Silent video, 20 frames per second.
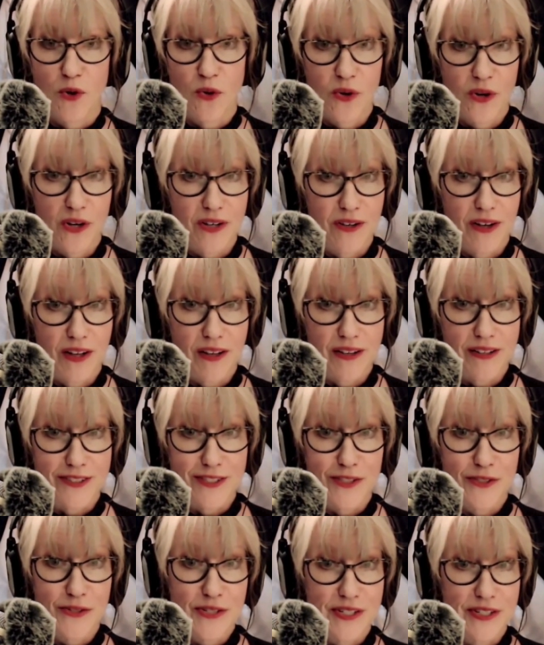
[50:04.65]
or call
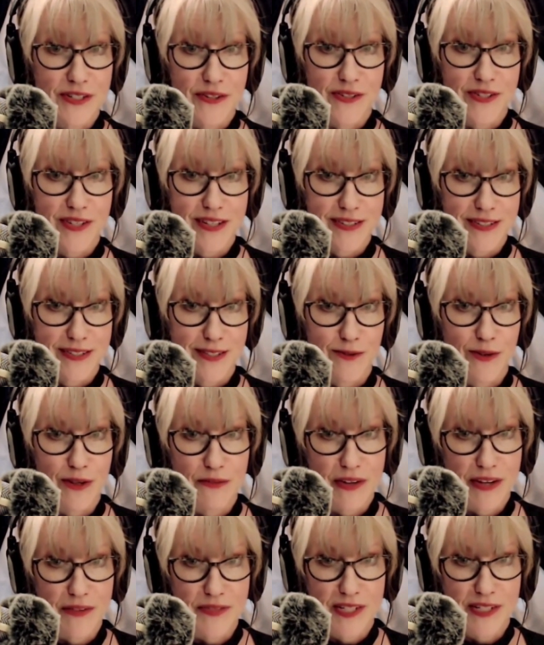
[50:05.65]

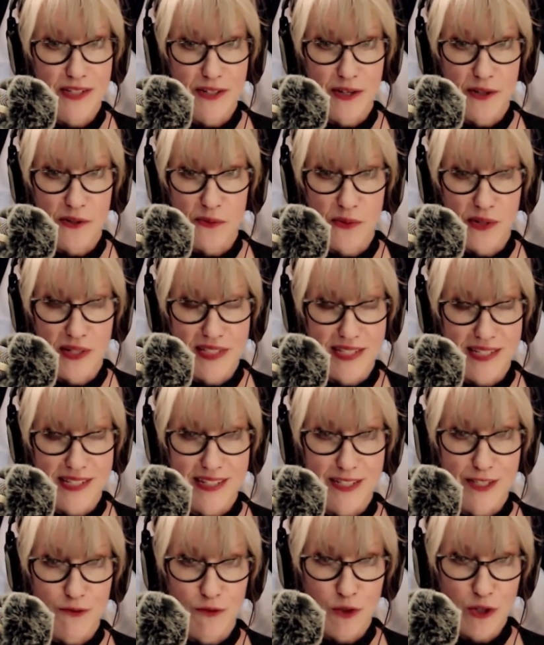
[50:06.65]

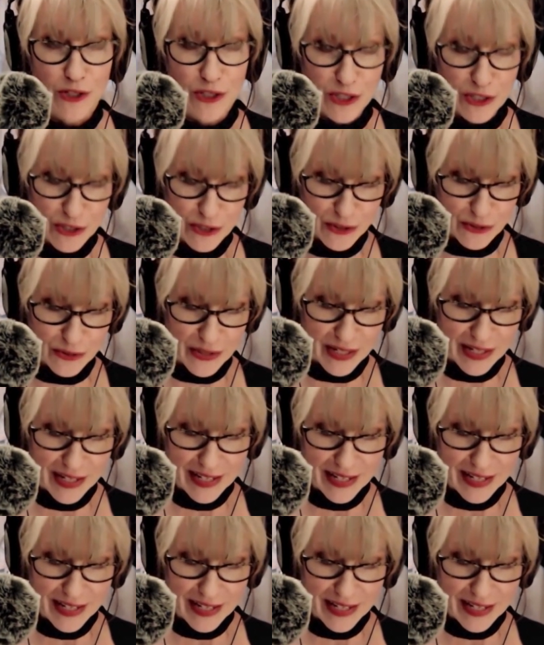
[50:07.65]
206-350-1642